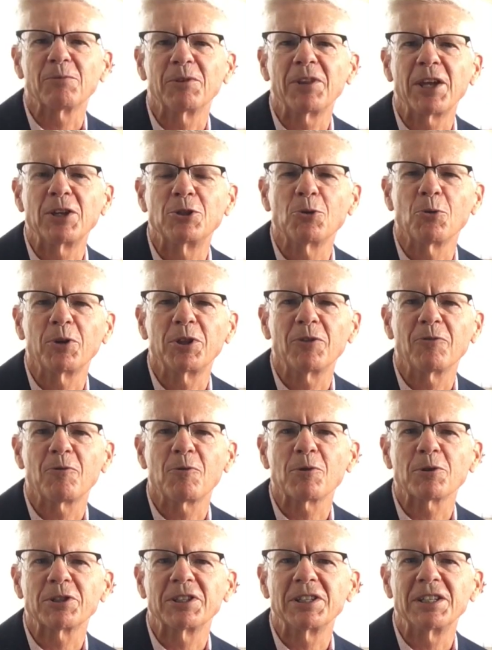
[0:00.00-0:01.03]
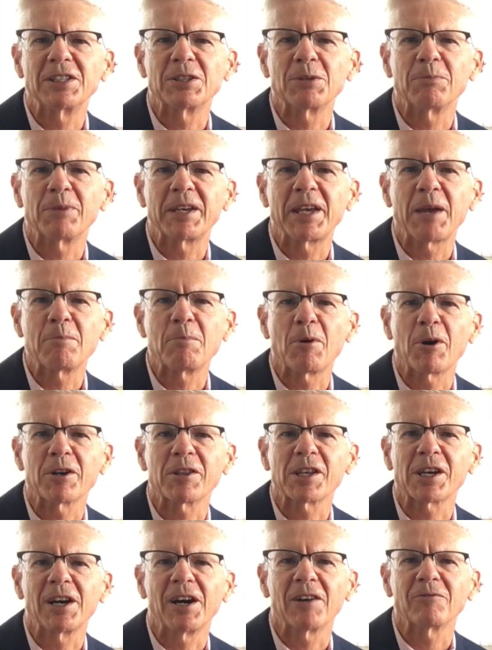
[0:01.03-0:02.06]
when they joined the Four Cs and became part of
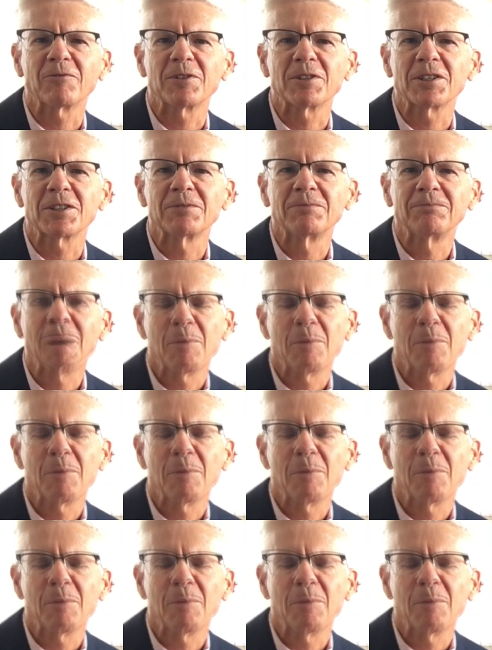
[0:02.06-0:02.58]
the conference.